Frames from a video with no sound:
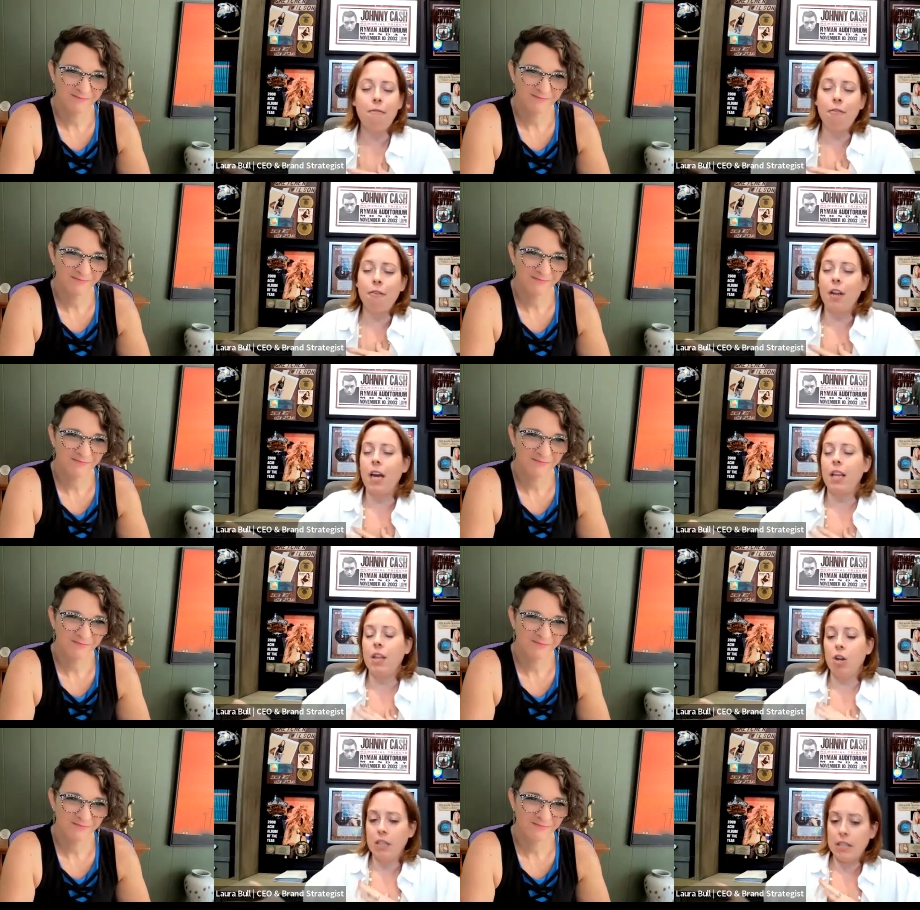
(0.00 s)
Speaker 1: for
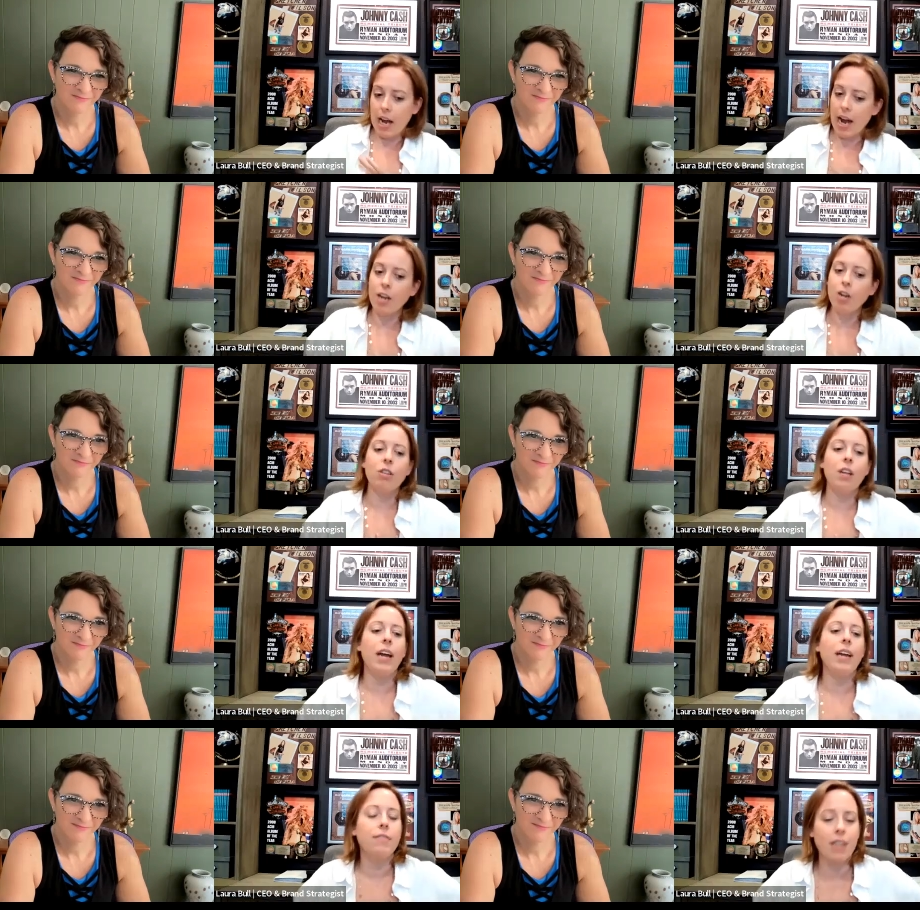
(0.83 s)
their
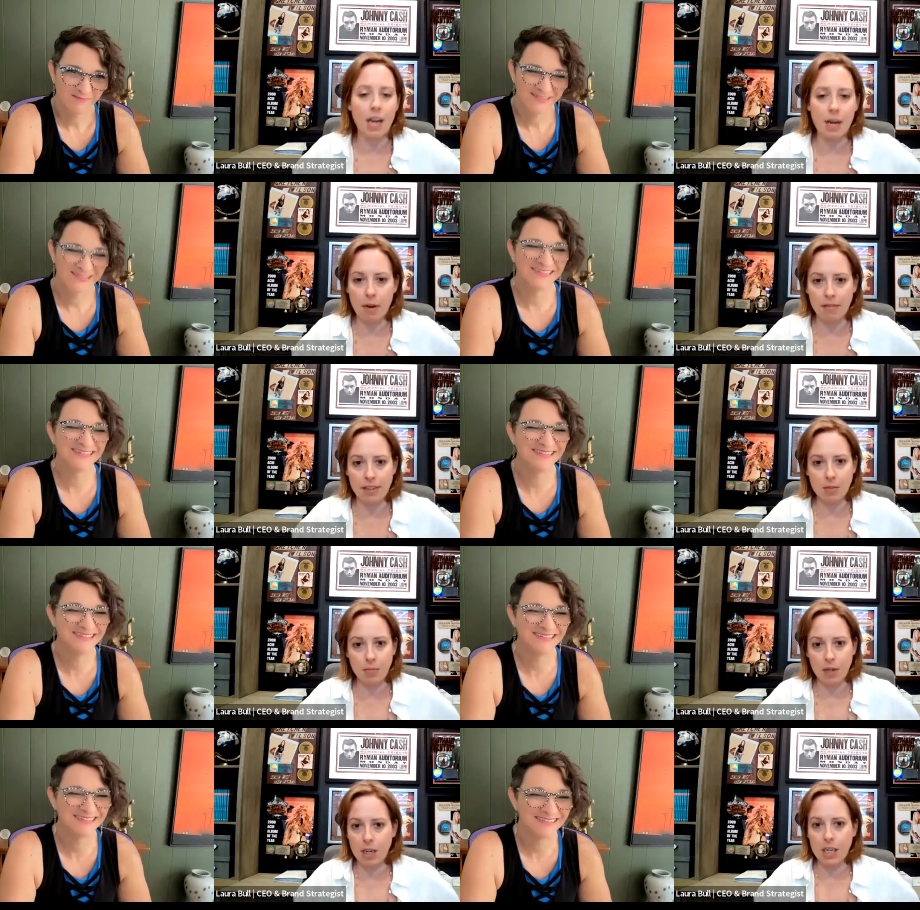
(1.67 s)
entire lifetime of
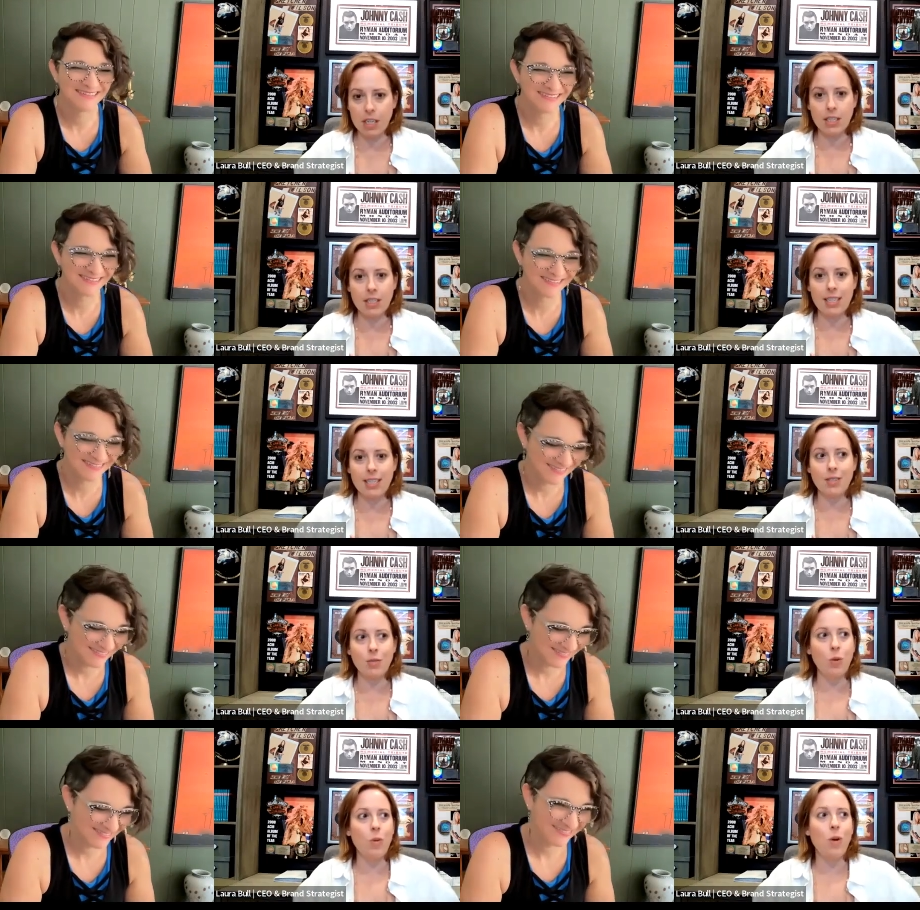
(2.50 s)

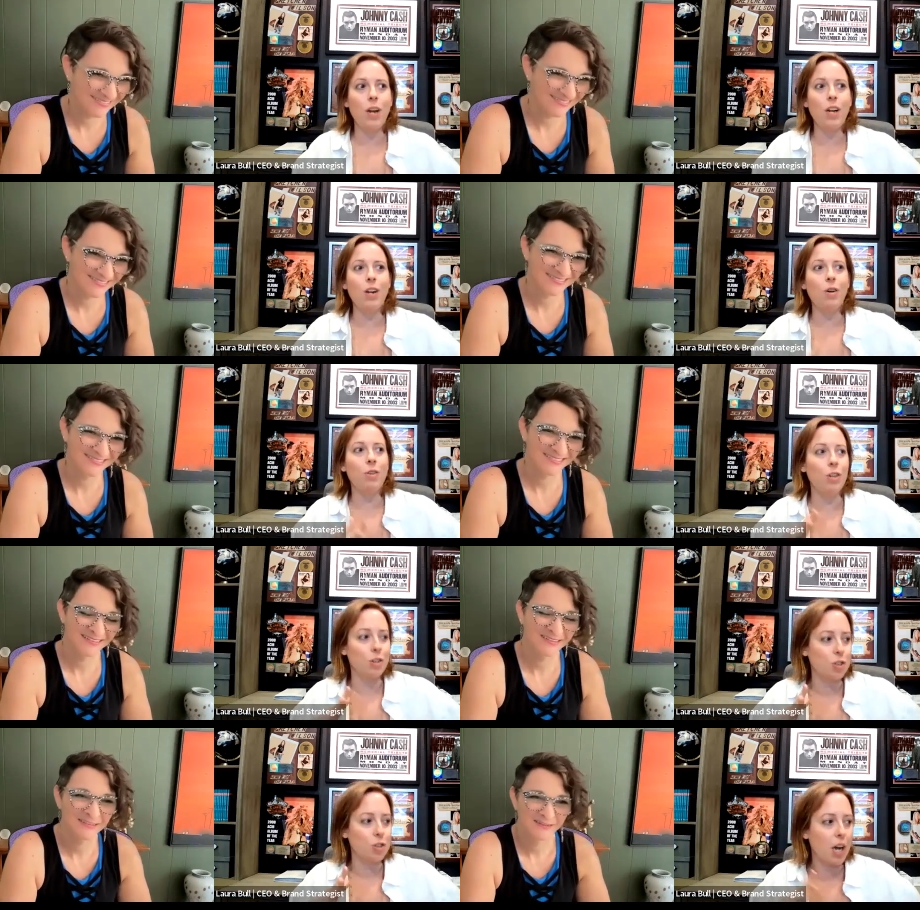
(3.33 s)
experiences. We want to know
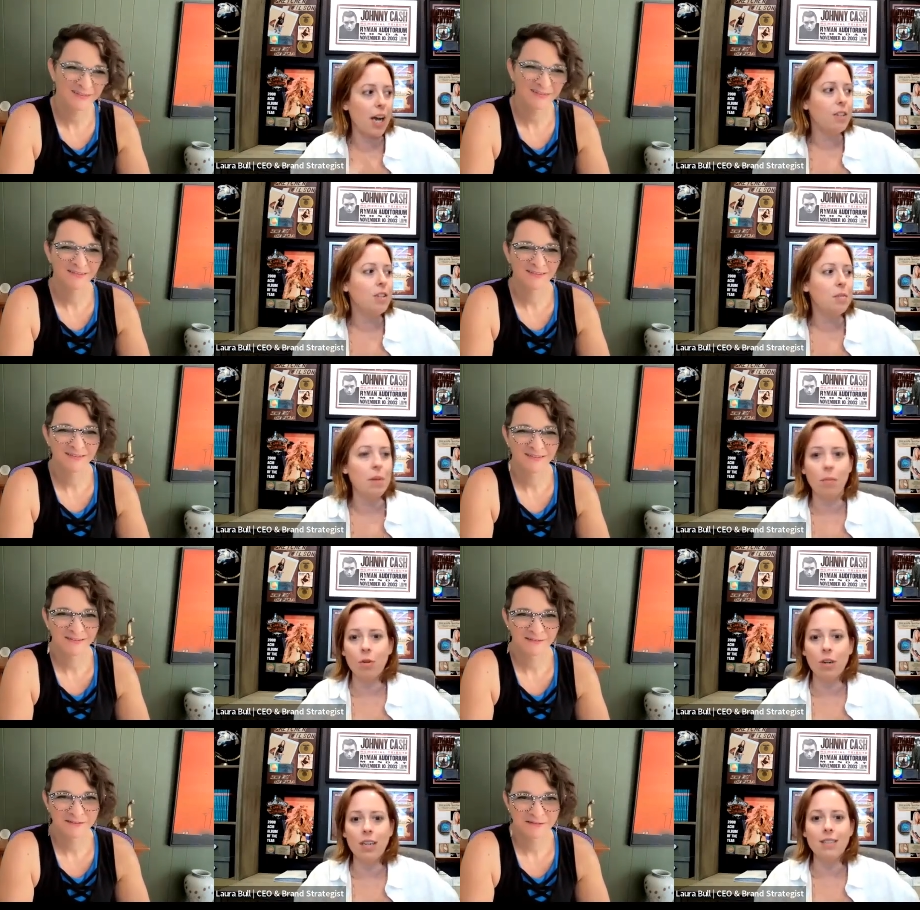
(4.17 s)
your childhood
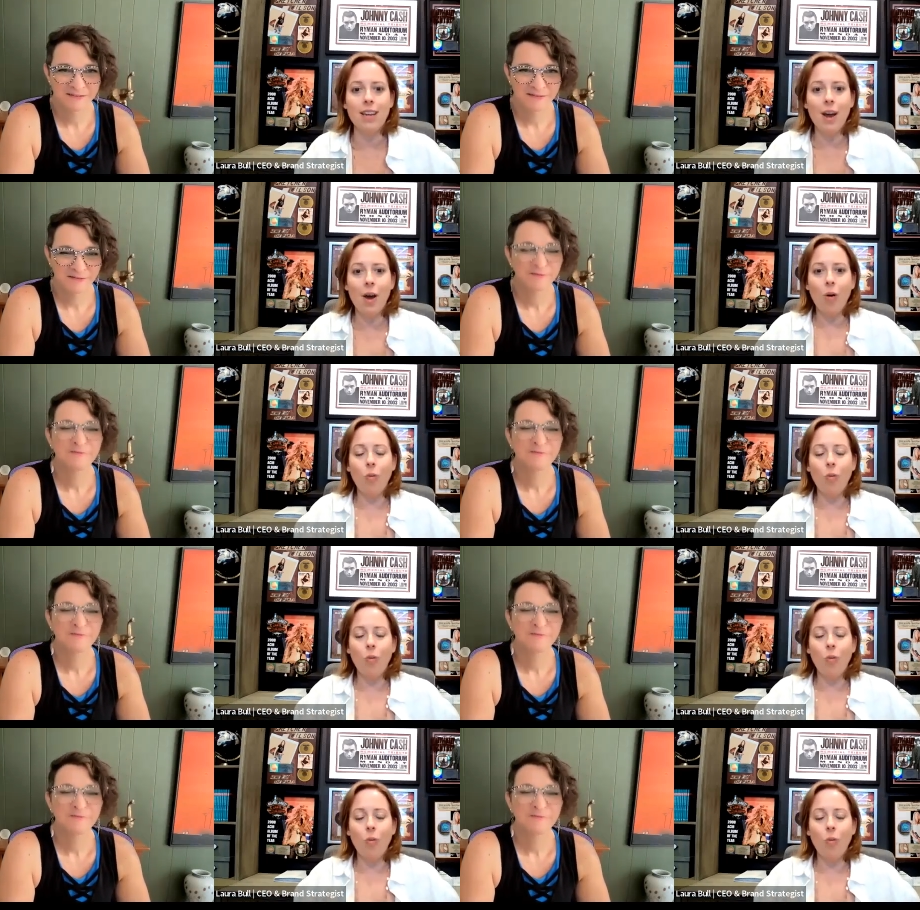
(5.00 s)
memories.